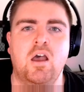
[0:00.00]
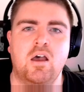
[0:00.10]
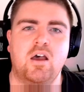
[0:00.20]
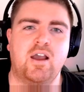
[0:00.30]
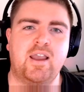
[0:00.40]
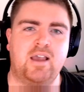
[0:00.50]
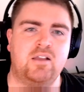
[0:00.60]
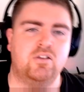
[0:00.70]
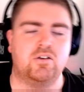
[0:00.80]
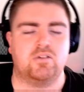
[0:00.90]
Okay,
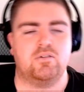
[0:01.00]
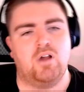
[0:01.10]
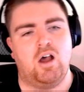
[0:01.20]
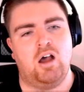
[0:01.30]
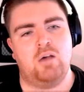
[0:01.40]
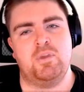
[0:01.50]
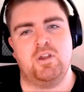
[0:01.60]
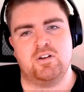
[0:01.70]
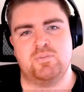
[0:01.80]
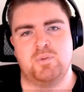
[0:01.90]
look, I'll be
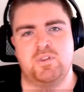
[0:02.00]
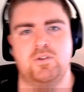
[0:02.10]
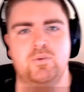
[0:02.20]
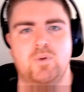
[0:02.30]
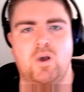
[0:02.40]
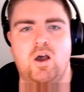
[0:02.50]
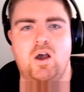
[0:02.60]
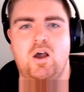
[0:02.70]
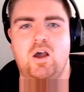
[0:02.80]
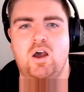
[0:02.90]
honest with you.
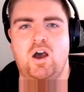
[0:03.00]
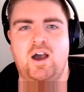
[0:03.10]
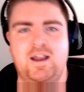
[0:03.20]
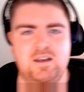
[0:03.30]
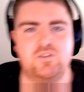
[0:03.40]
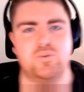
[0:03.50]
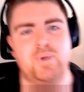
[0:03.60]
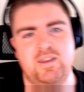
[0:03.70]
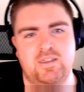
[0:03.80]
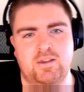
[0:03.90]
I didn't do
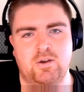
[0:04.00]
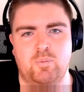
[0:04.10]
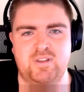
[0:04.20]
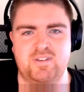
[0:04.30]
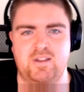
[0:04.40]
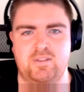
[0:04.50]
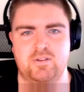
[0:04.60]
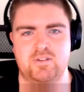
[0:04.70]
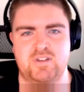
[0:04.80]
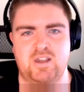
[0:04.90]
anything on Wednesday and
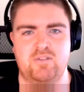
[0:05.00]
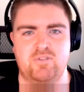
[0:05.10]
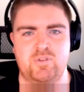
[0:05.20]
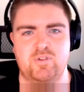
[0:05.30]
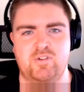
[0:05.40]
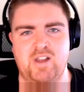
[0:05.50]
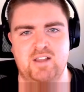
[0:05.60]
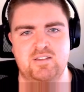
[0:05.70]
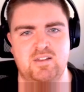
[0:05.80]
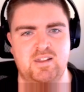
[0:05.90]
Thursday with
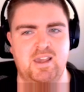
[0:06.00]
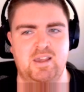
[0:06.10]
regards to the game.